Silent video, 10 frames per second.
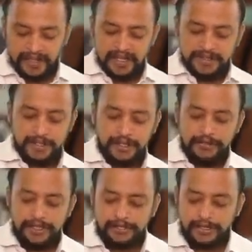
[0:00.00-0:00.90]
so
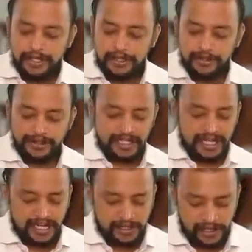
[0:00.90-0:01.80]
you need to include the
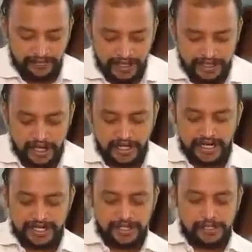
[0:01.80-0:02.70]
date on which
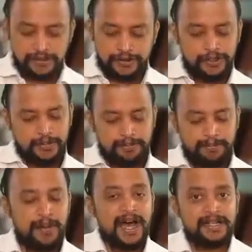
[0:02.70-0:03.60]
order is
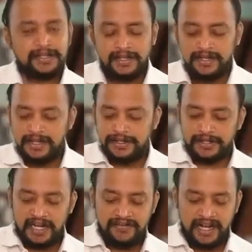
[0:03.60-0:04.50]
also passed.
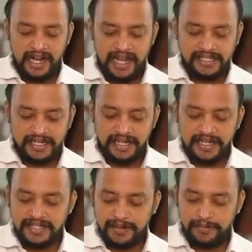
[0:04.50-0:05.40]
So 11 days
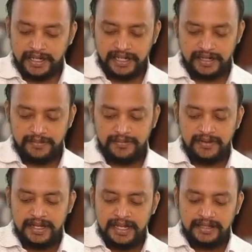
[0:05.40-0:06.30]
in December,
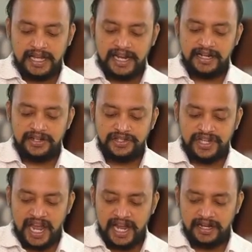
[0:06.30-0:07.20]
then
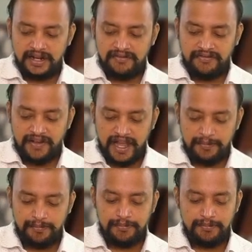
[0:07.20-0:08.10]
Jan
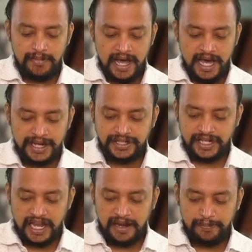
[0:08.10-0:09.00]
Feb, March,
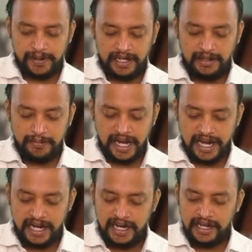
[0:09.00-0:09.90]
April,
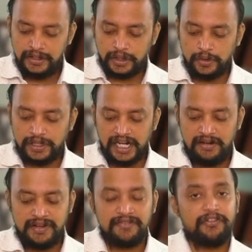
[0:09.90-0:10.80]
May,
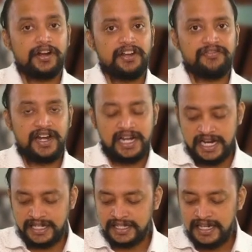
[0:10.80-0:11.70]
total 145
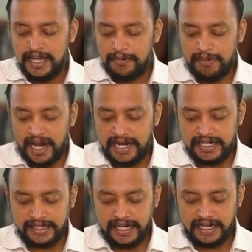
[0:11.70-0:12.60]
days
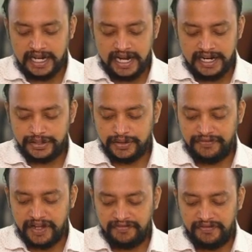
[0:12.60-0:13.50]
minus 90 days. So
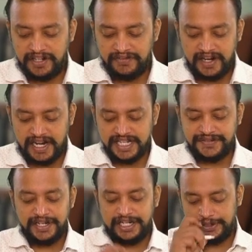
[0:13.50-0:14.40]
for 55
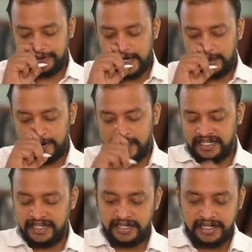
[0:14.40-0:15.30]
days we need to
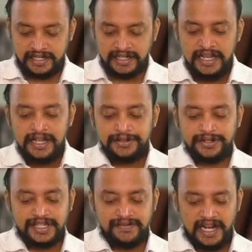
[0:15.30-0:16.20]
calculate interest.
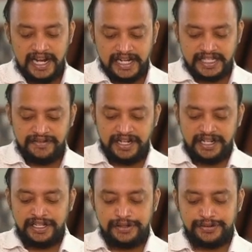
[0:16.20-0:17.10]
So 7 lakh
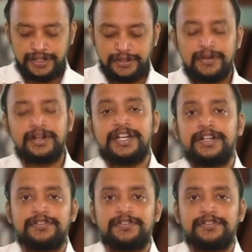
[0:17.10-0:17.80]
17,200 into